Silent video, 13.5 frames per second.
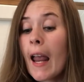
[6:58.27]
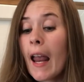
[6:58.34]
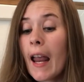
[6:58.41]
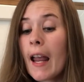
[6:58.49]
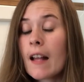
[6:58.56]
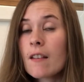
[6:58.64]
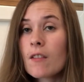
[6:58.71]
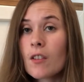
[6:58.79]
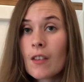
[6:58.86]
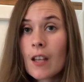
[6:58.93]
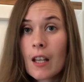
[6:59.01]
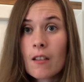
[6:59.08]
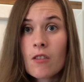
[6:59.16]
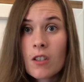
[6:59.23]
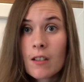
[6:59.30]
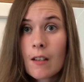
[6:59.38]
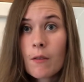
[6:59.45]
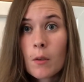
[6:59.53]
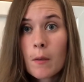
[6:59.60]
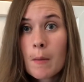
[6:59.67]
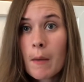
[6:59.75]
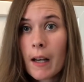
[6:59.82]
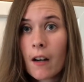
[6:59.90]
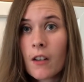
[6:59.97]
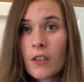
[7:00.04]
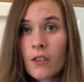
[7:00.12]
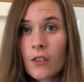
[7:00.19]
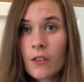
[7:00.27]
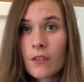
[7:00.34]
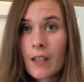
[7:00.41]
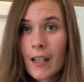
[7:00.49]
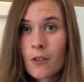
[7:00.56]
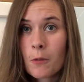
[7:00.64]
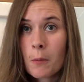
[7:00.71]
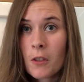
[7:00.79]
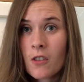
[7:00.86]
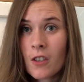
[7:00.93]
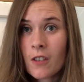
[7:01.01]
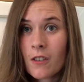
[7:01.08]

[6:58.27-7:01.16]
And they just give you a rebate on your next purchase.